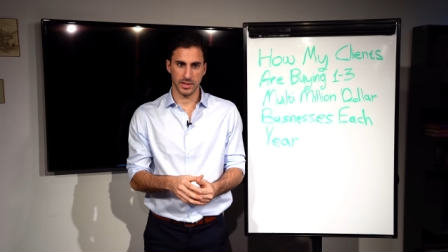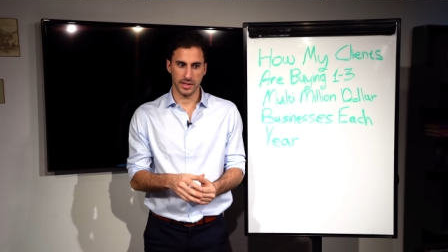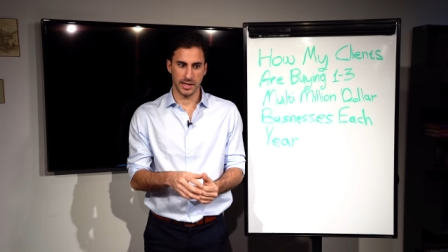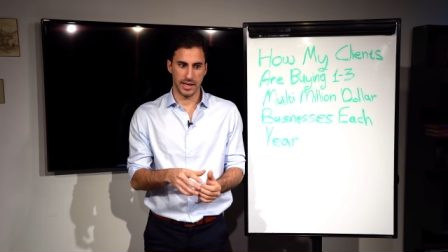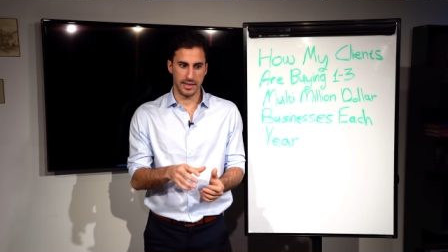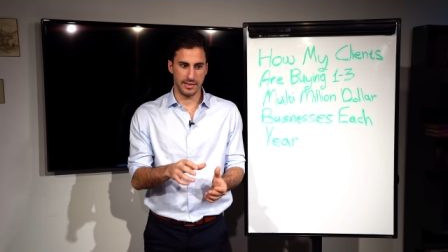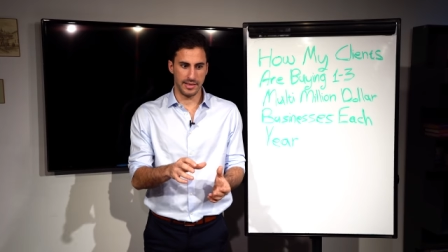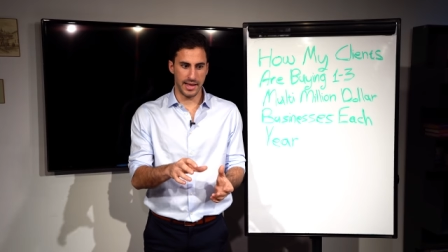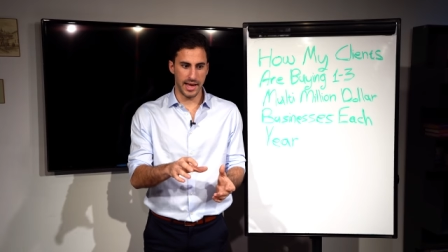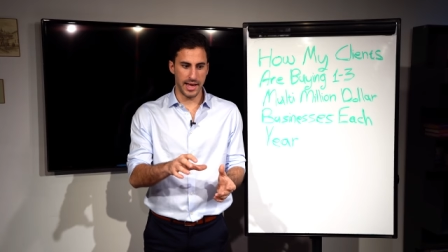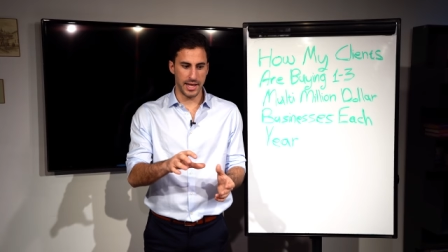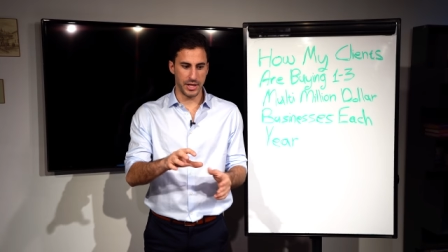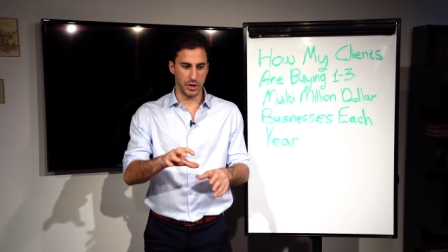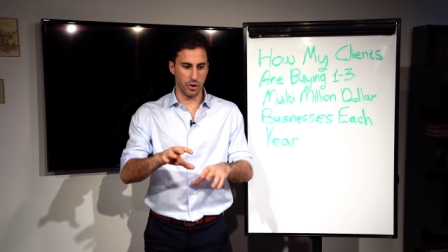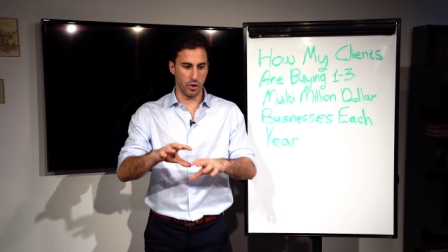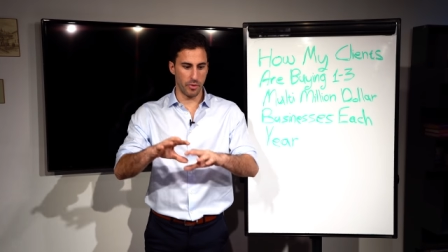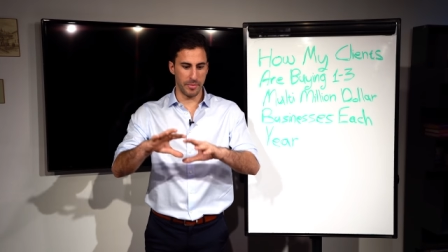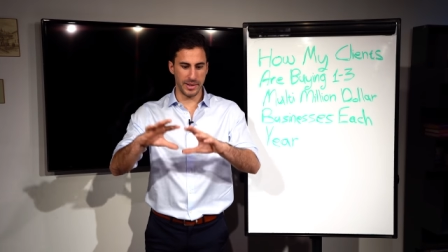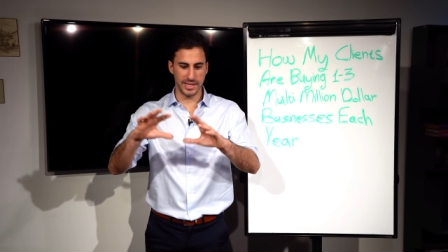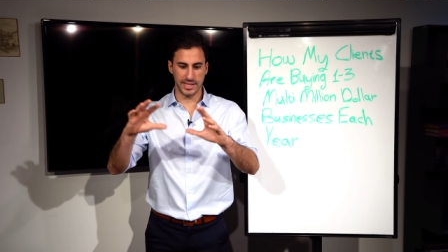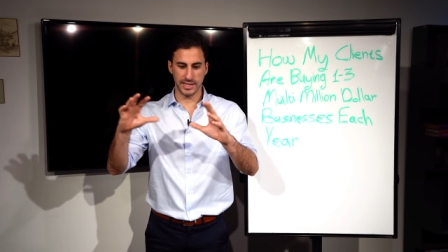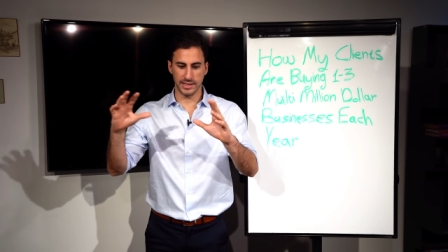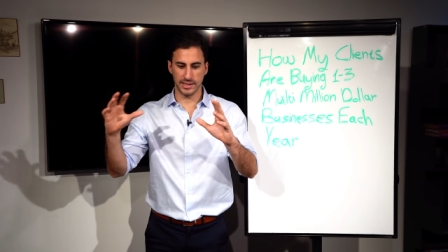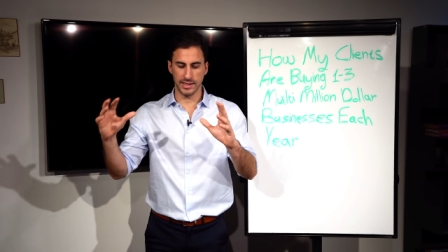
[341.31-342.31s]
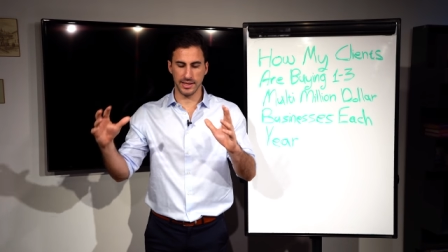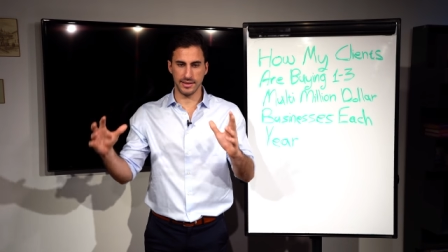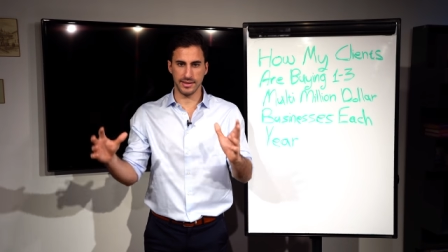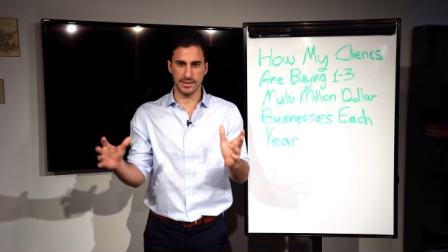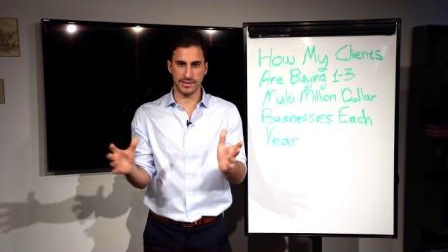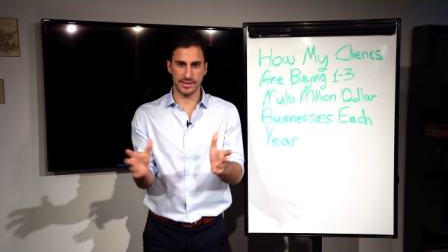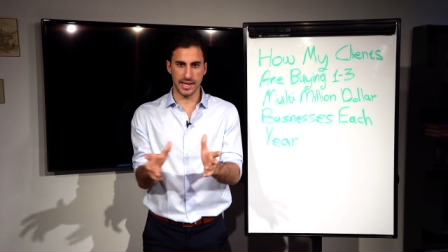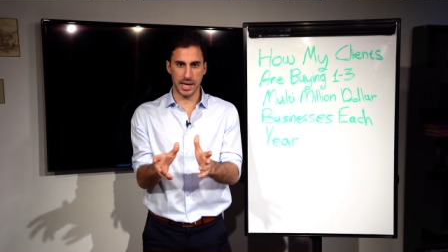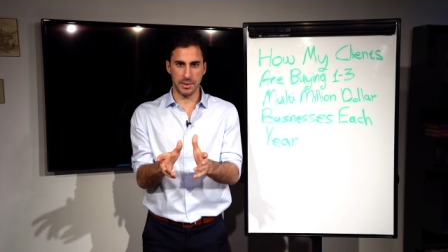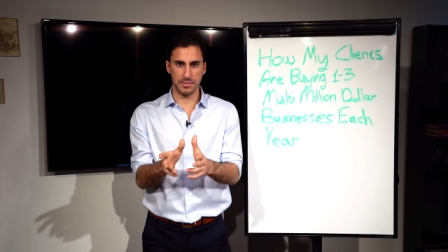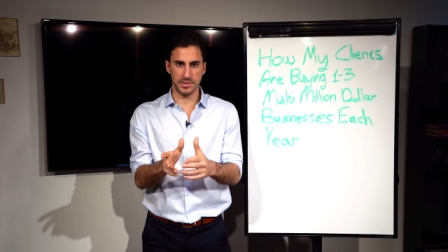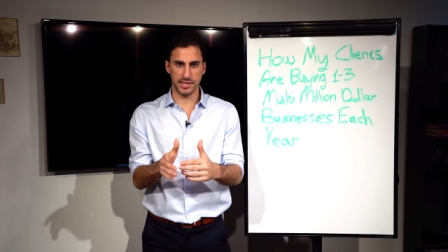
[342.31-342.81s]
And then you're basically in the
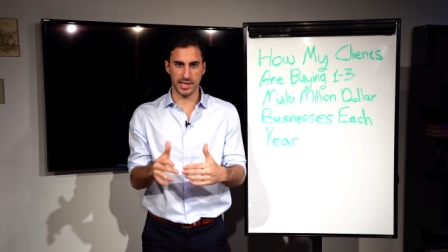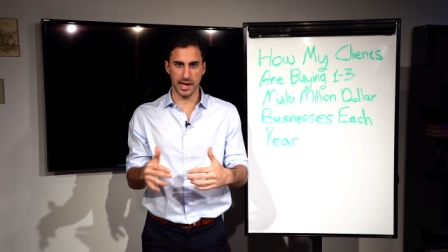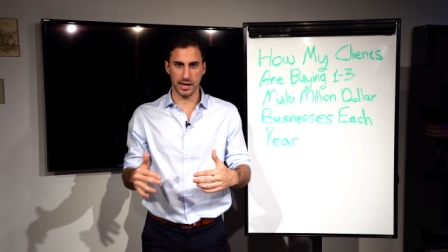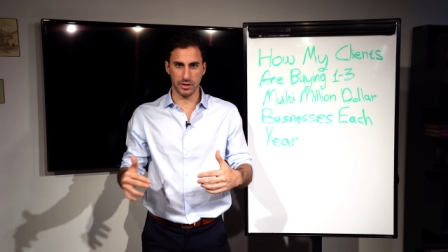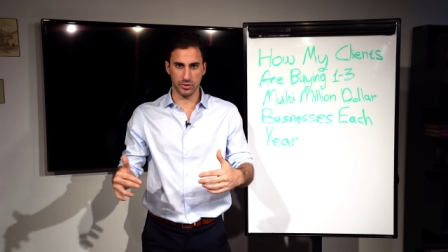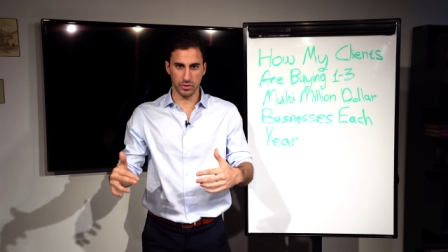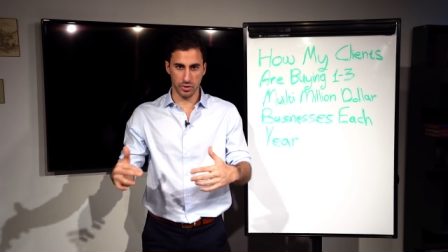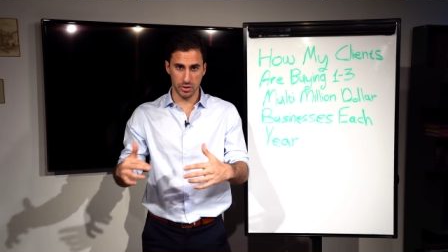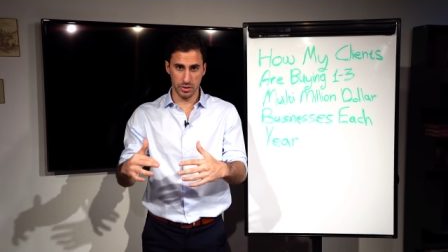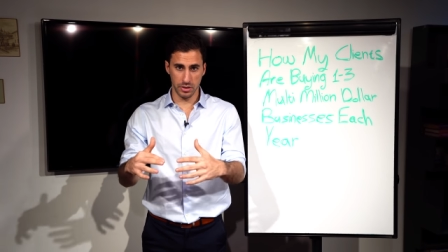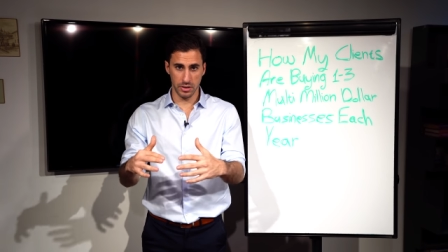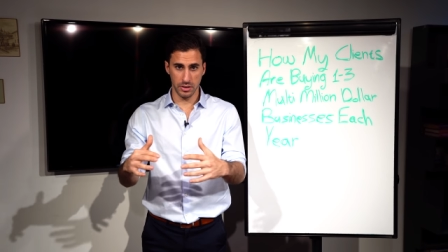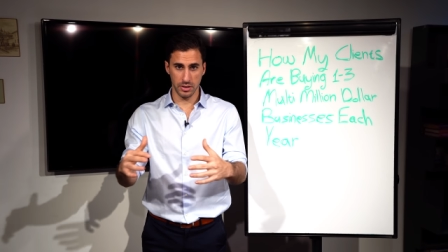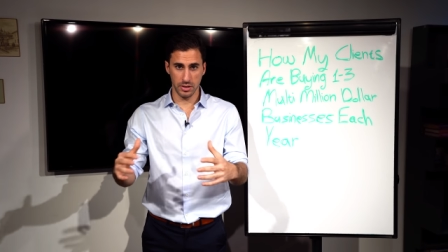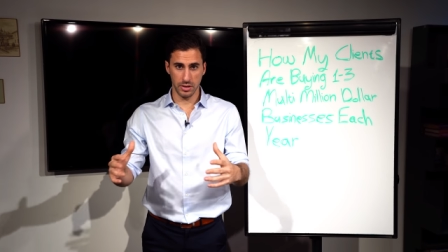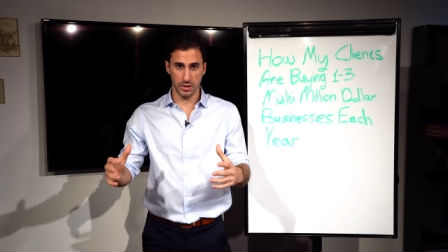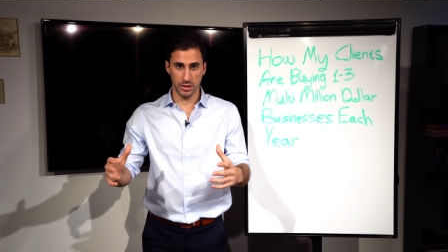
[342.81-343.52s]
same sector.